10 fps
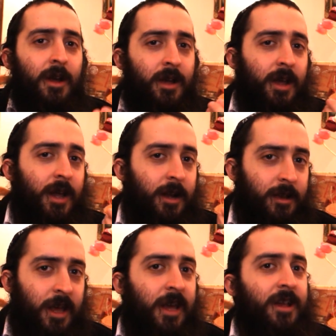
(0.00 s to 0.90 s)
can get
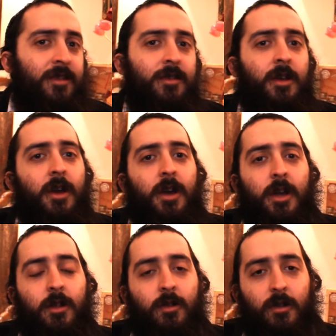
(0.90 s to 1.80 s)
a taste
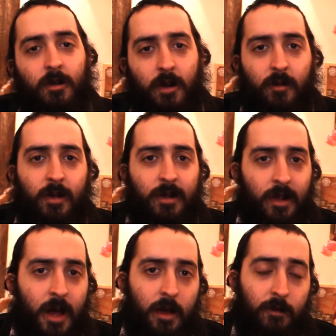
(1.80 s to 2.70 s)
into the Rebbe's
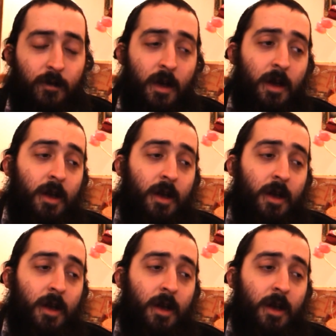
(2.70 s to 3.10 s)
life.